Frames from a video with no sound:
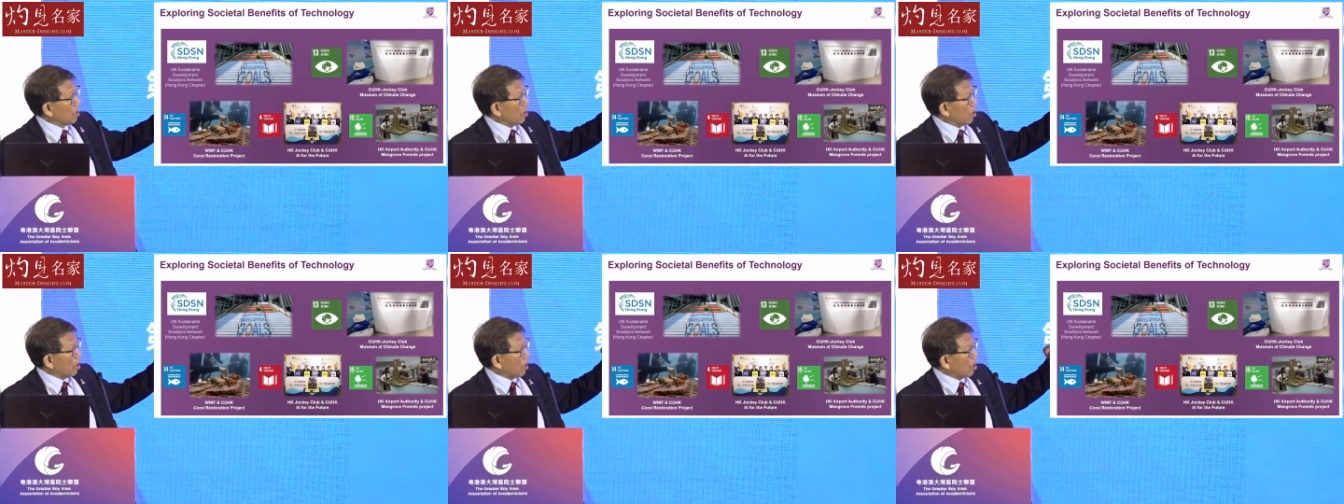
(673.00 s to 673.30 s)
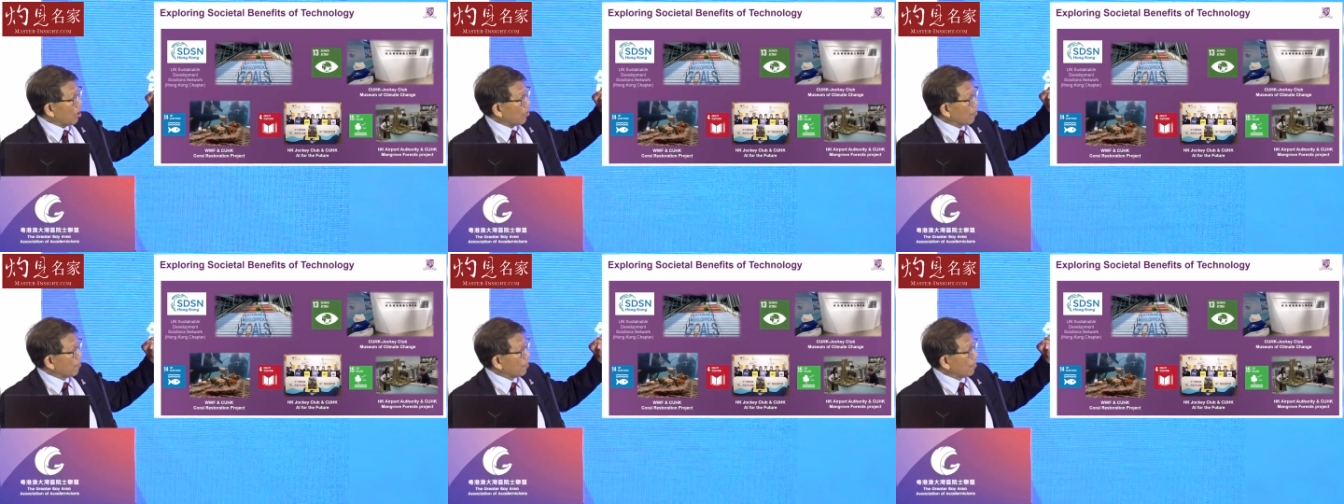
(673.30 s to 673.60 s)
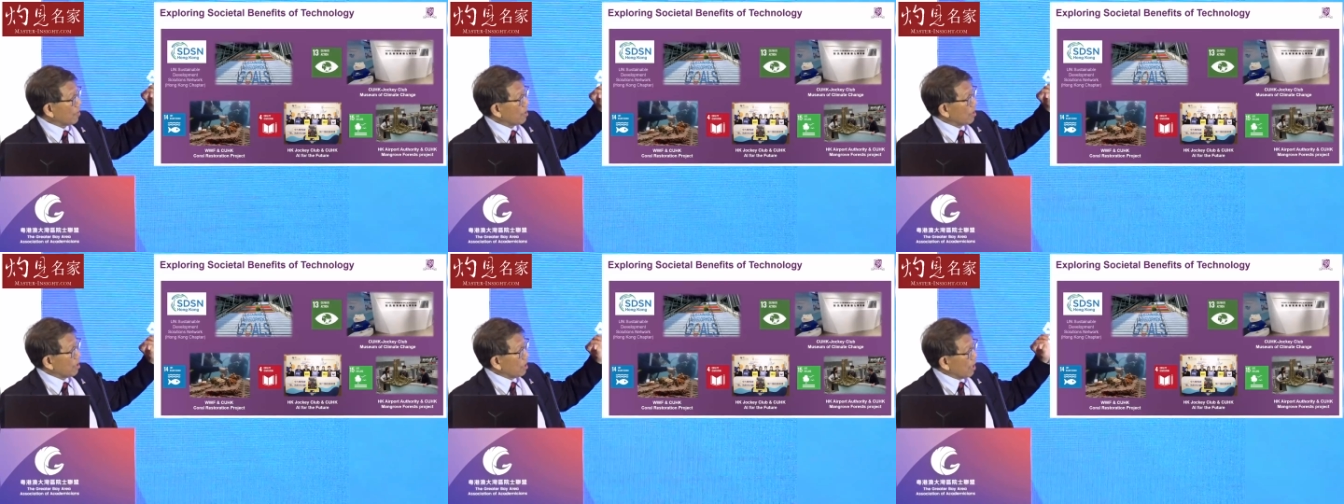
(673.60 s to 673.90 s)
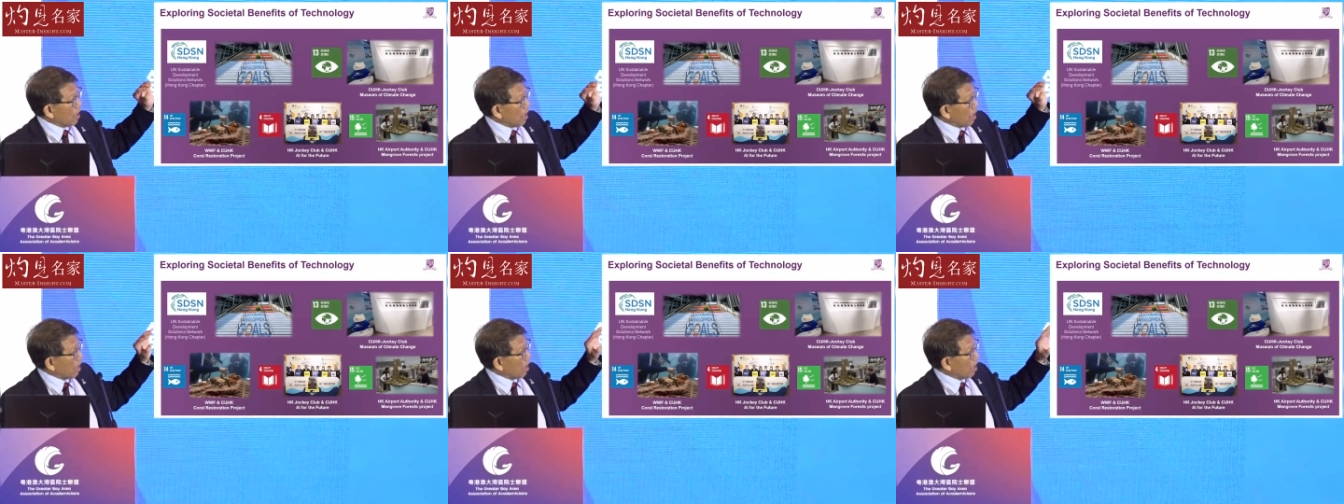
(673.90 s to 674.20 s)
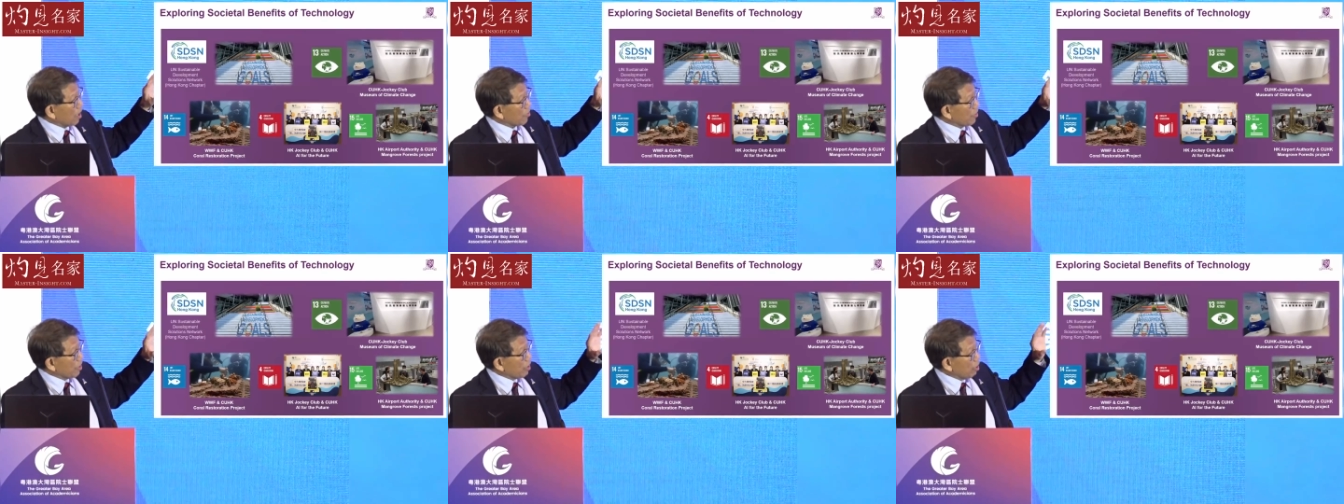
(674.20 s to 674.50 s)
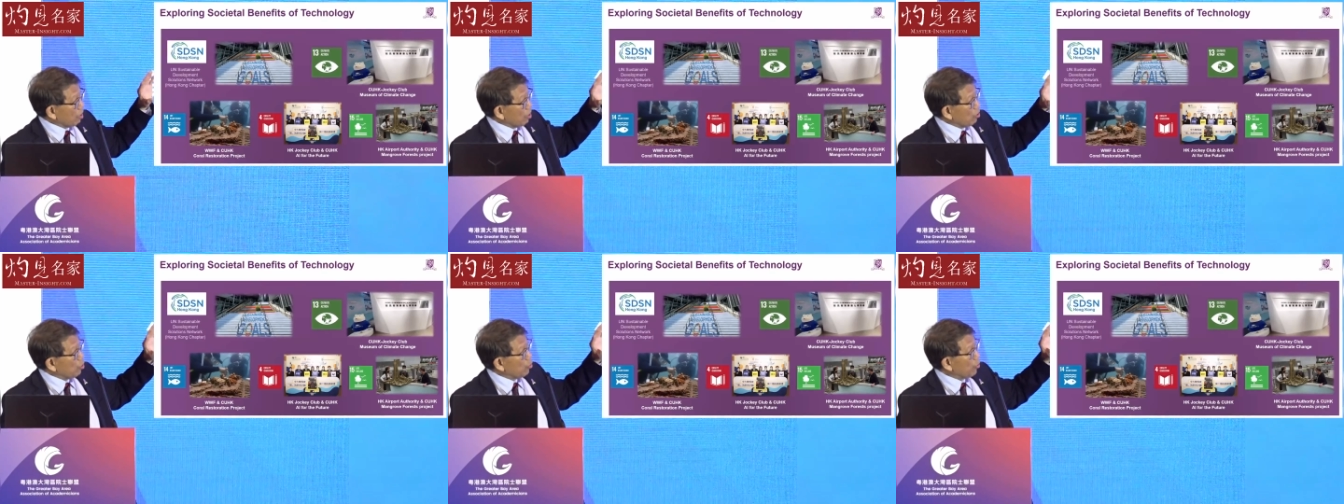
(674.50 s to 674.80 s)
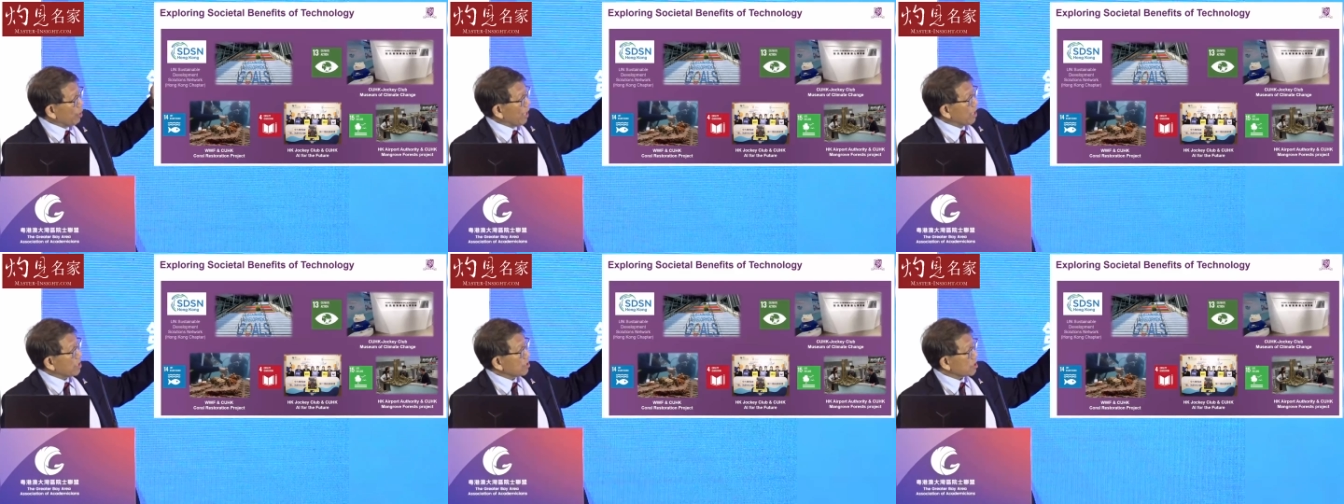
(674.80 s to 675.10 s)
of uh, the
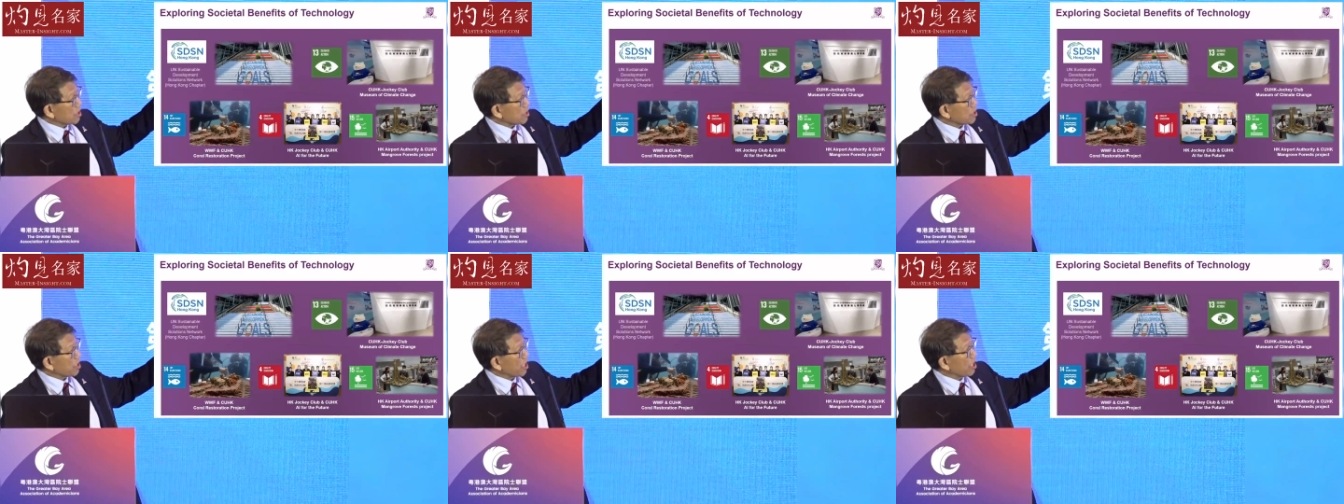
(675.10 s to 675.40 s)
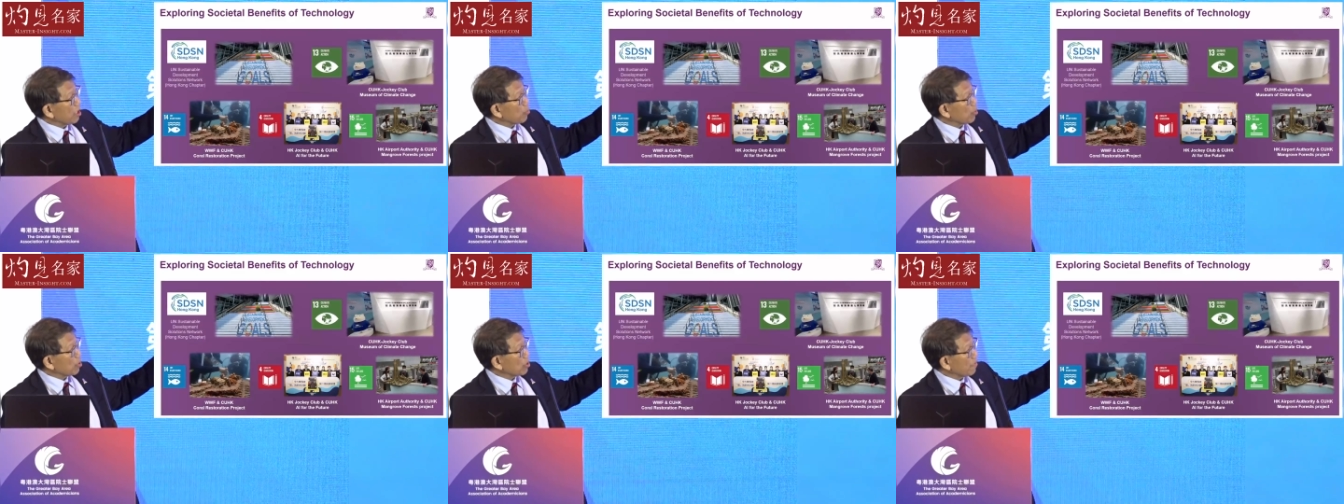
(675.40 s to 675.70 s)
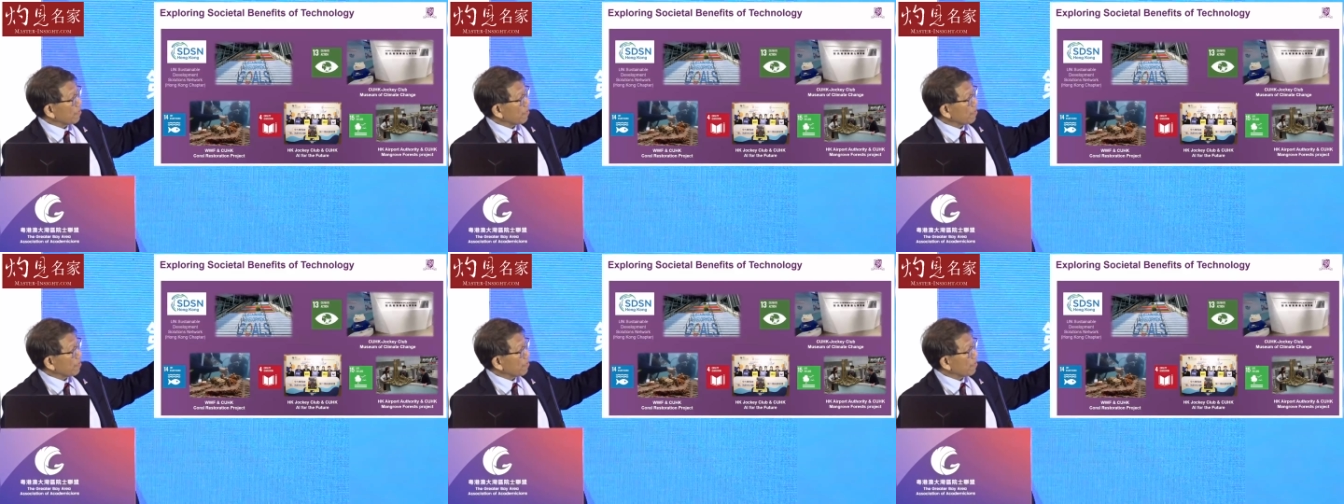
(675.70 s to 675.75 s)
UN Sustainable